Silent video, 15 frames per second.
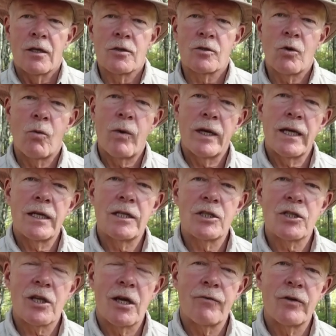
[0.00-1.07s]
So what I
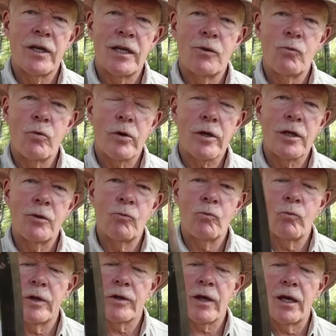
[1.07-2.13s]
discovered in
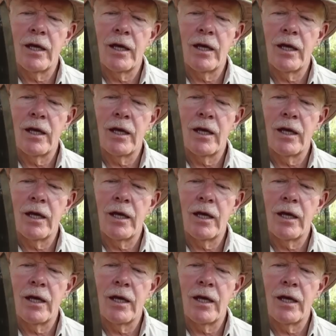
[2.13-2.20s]
working with